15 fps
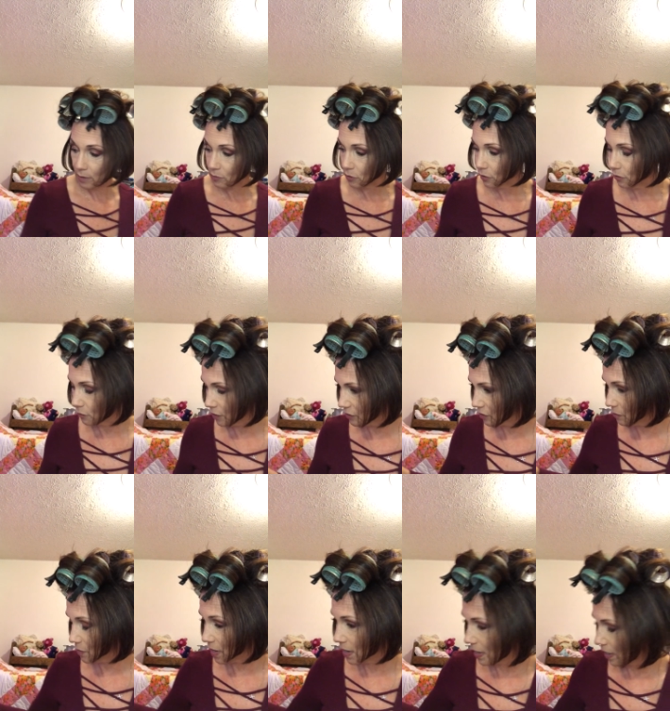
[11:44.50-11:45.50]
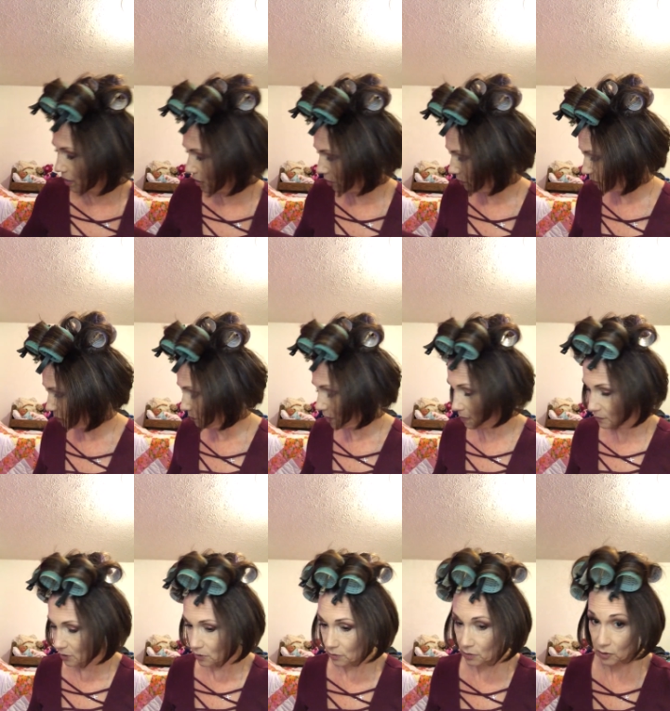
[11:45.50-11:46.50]
I'm doing the rest of my hair, sometimes
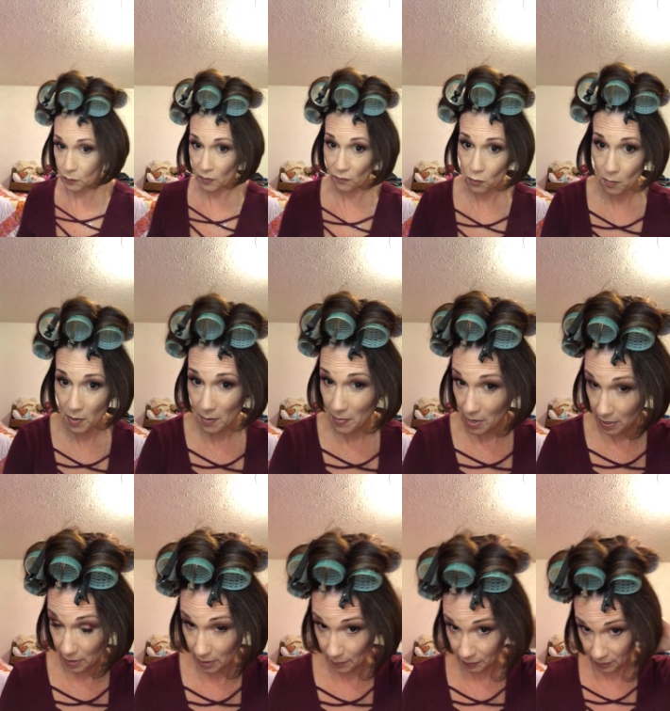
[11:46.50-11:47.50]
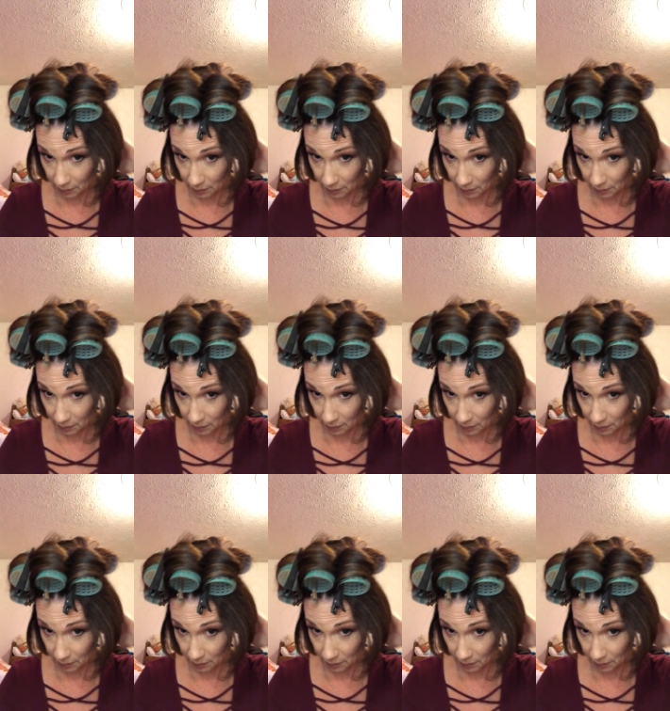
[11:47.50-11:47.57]
I do this before my makeup,